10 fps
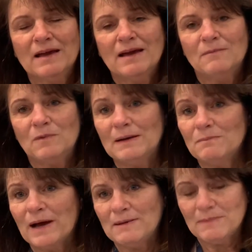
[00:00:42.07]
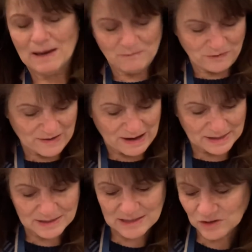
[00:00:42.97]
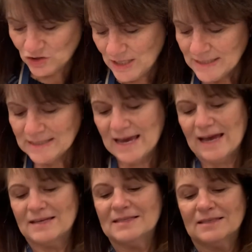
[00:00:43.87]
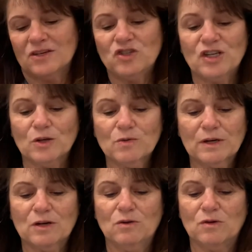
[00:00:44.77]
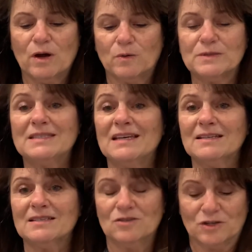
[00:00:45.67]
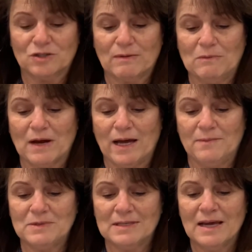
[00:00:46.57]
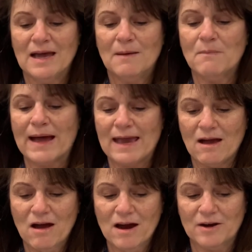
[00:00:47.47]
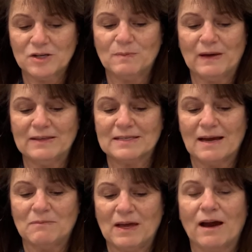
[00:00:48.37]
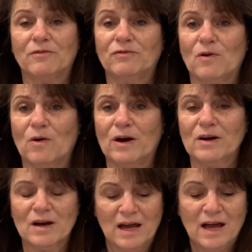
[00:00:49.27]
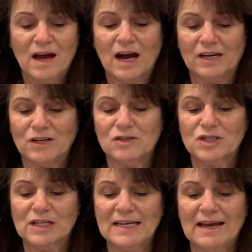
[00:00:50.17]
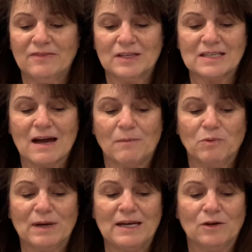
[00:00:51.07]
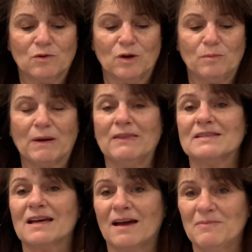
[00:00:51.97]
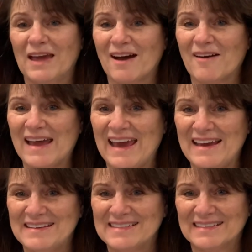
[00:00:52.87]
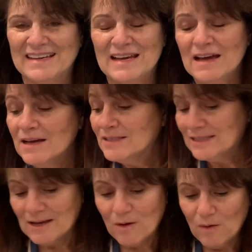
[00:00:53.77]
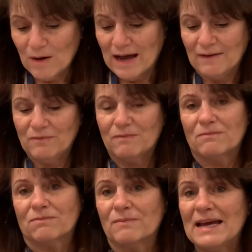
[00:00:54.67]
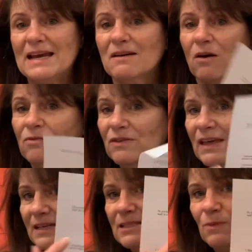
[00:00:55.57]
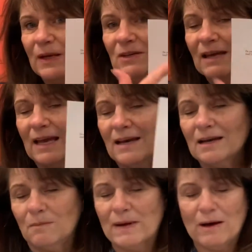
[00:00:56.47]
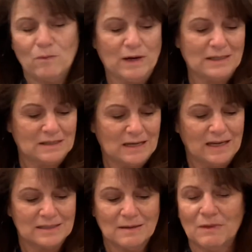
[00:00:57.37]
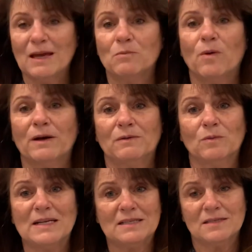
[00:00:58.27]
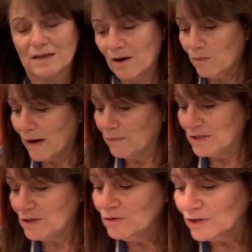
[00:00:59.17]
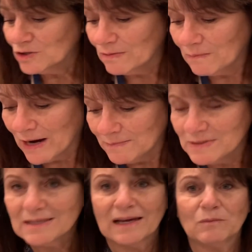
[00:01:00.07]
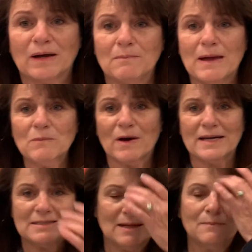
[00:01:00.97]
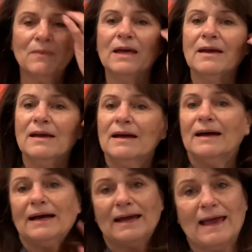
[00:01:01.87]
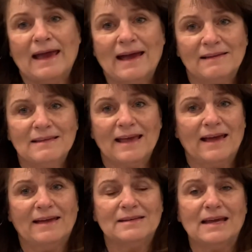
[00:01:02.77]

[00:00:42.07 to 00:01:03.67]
written by Mem Fox, she says children who know 6 nursery rhymes by heart by the time they are 4 are usually in the top reading group by the time they are 8. So I read over this when you get it about what some of the important reasons are why we do nursery rhymes, and I want to memorize them. And then